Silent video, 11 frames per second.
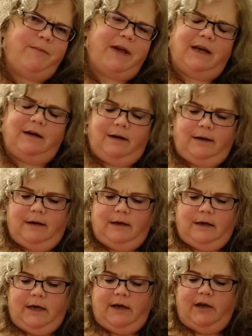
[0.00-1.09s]
been
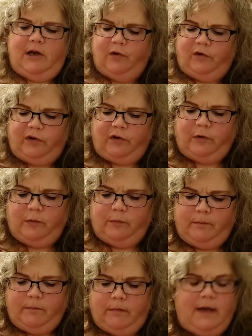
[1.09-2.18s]
a YouTube,
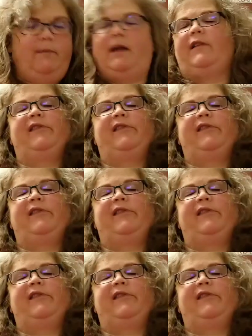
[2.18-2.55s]
I've